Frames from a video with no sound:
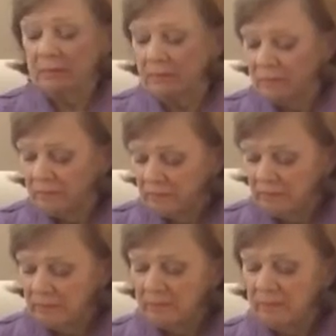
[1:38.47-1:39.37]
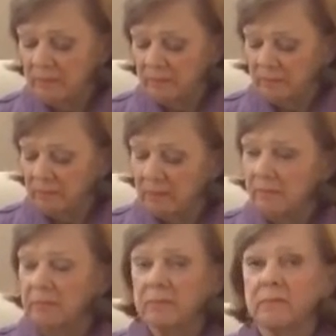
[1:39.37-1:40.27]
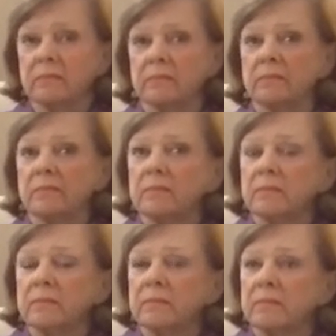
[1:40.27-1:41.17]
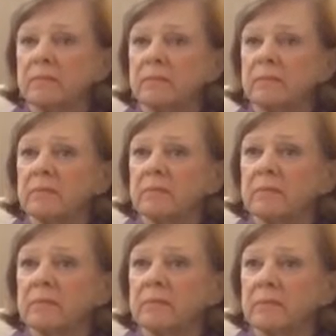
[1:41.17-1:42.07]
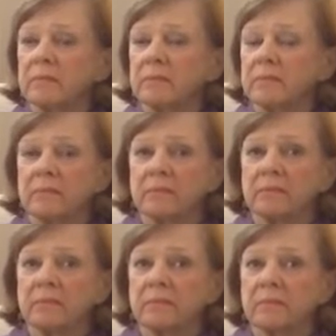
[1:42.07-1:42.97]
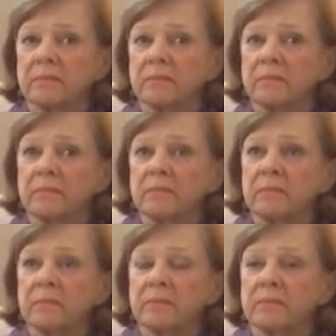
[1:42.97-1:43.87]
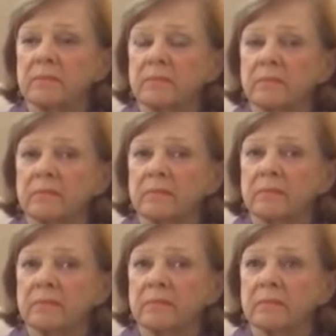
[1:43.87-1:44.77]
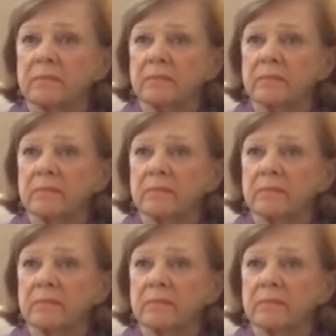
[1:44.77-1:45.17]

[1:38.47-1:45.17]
No words are spoken by the person on screen.